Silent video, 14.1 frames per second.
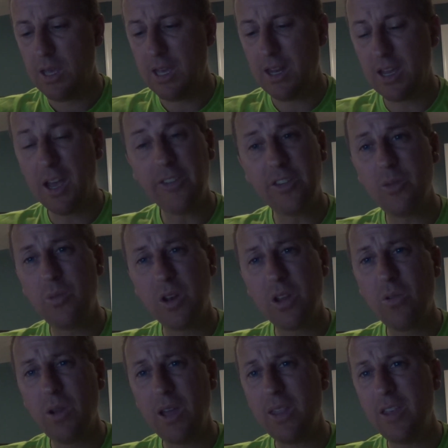And Augustine would
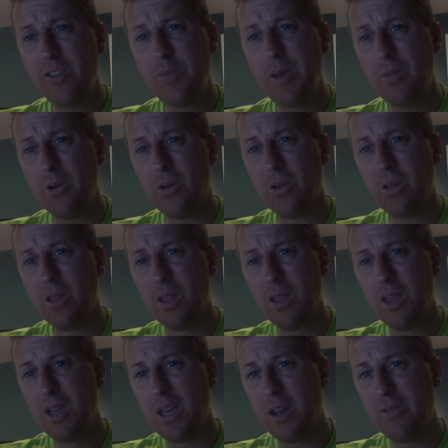agree. These people,
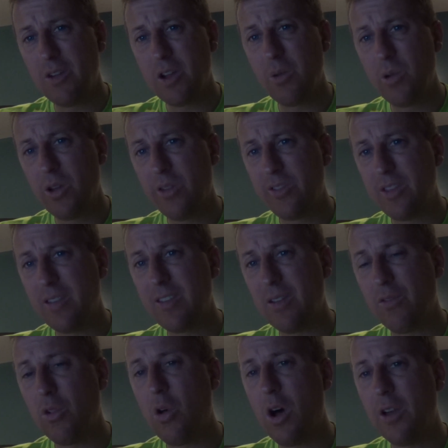in a very real sense,
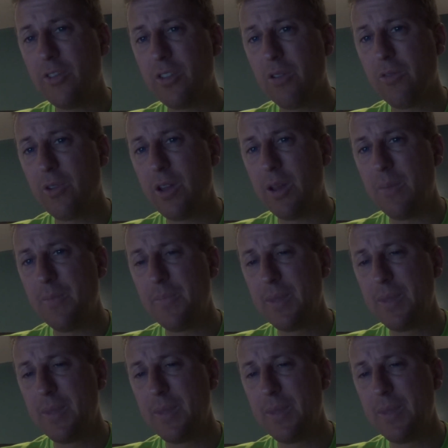have lost their freedom.